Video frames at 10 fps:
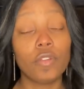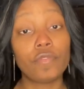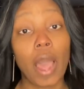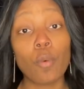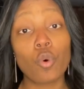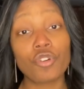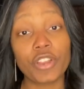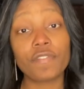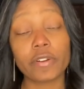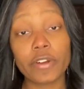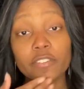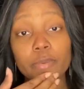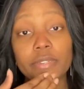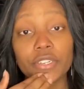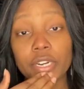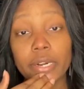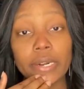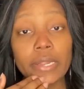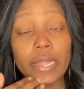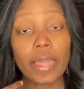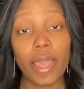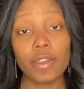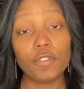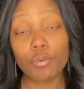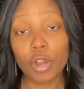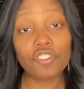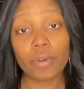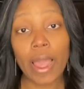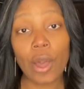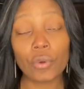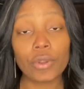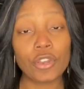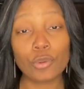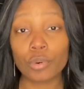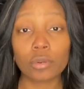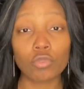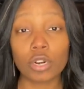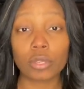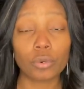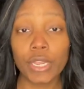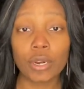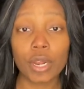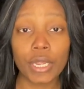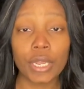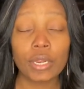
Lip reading: I wore jade for Christmas this year, and if you brush her out and you put a little heat on it,